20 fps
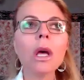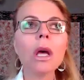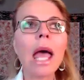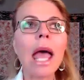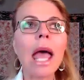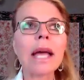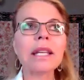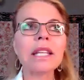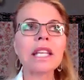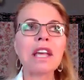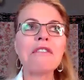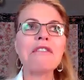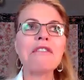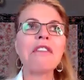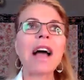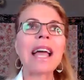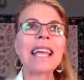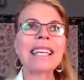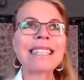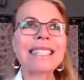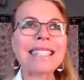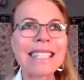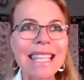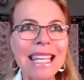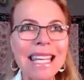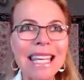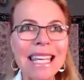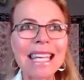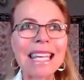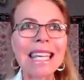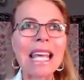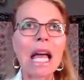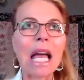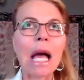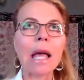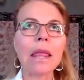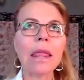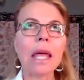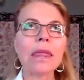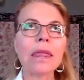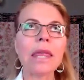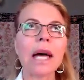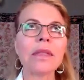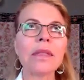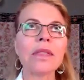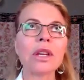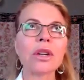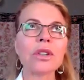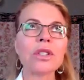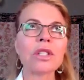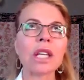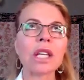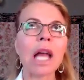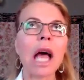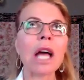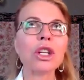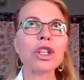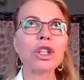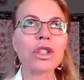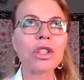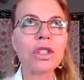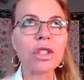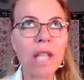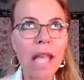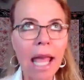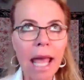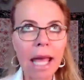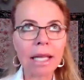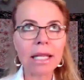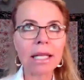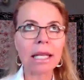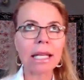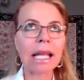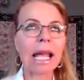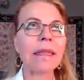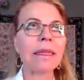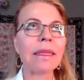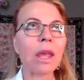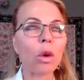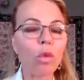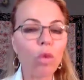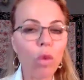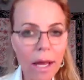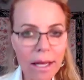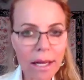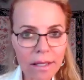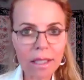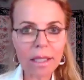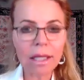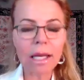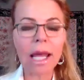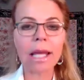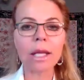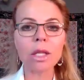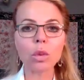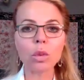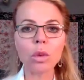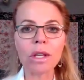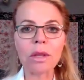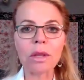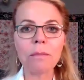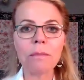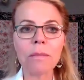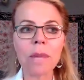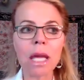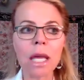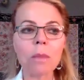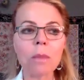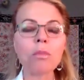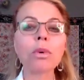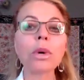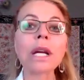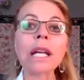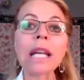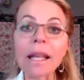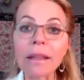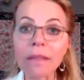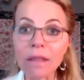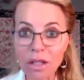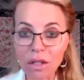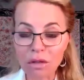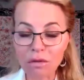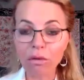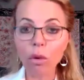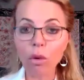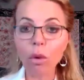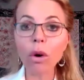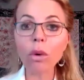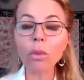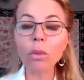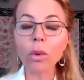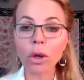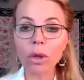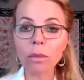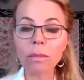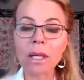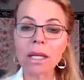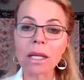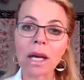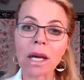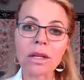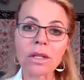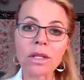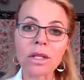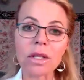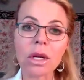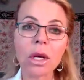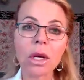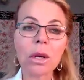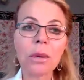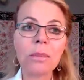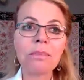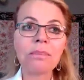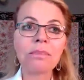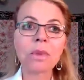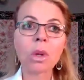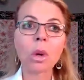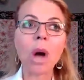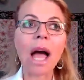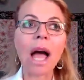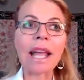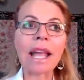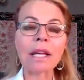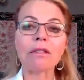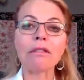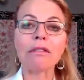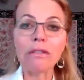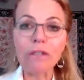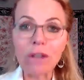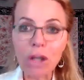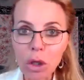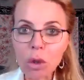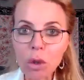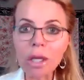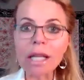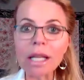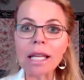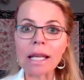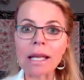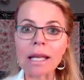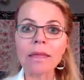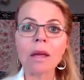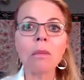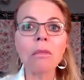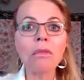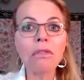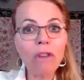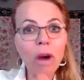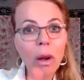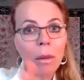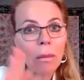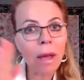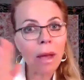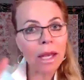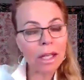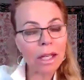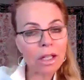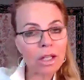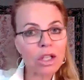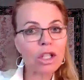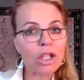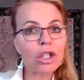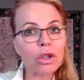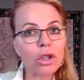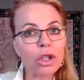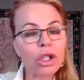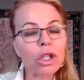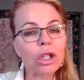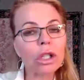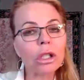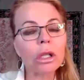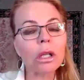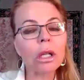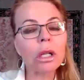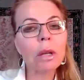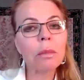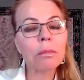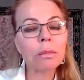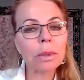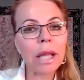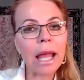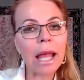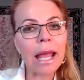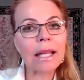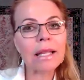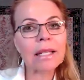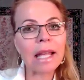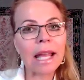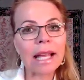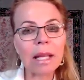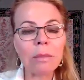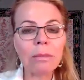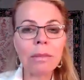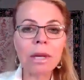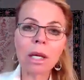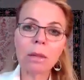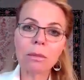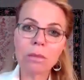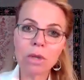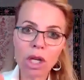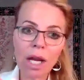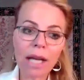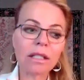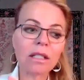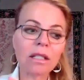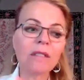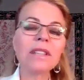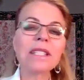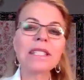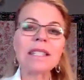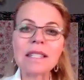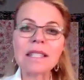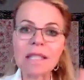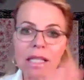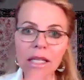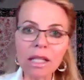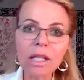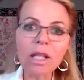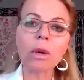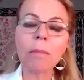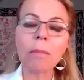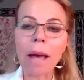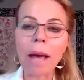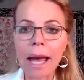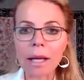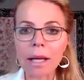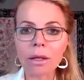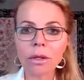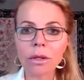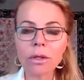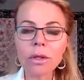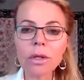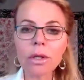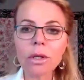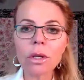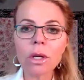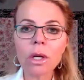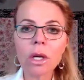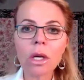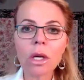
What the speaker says: And if I see that there's an understanding and they resonate with me bringing this forward because I can view it in them from an external place, I can be objective and see their patterns,